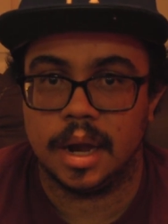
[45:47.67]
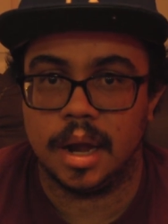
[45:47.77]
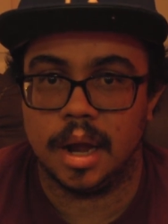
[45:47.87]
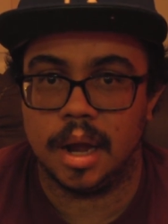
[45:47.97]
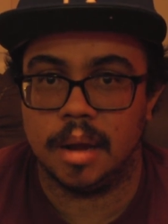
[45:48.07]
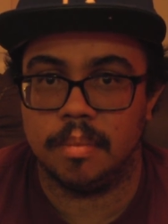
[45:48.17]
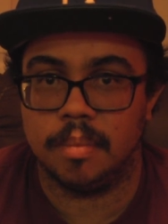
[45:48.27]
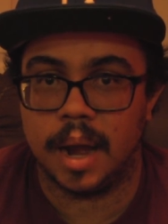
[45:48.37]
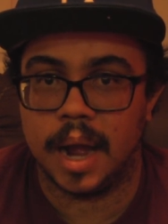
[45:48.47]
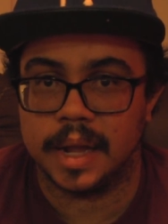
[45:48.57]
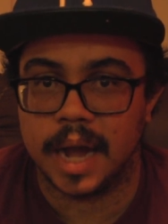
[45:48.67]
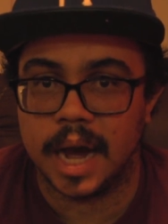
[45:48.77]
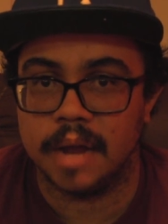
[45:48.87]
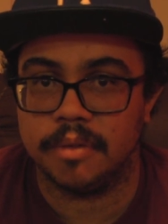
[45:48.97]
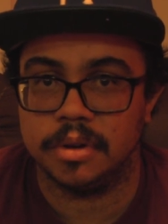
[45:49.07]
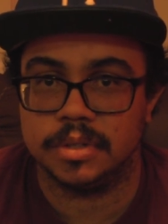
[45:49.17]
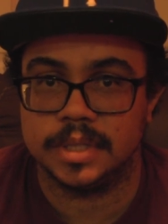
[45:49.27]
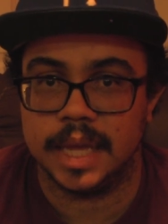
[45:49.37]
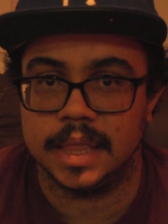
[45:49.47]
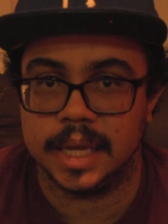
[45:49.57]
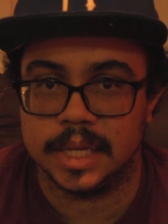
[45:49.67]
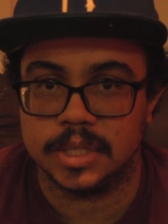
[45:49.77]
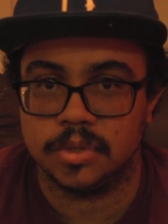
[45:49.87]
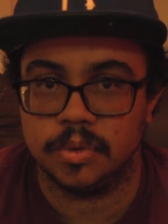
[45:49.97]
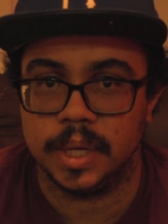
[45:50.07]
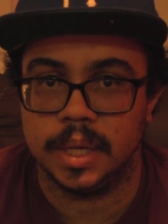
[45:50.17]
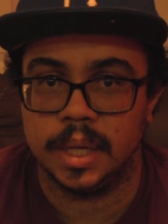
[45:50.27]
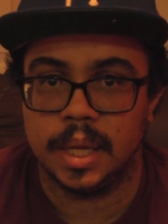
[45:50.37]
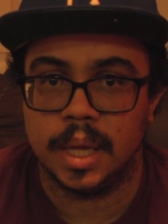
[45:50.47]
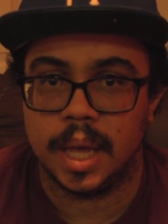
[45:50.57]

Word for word: I kind of understand the history,